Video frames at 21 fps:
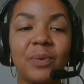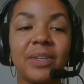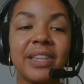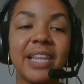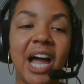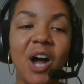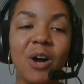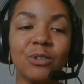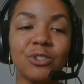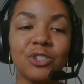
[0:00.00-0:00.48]

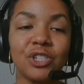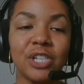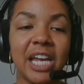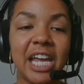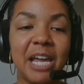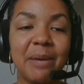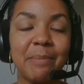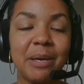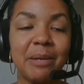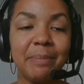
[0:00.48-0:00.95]
without
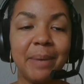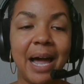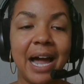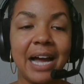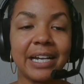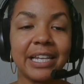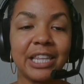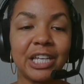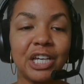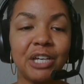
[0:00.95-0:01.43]
shame
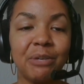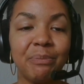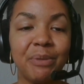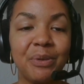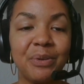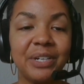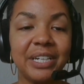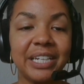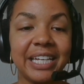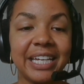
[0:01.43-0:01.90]
impact the
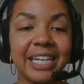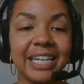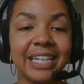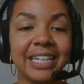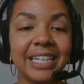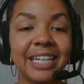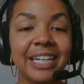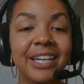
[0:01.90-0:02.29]
community?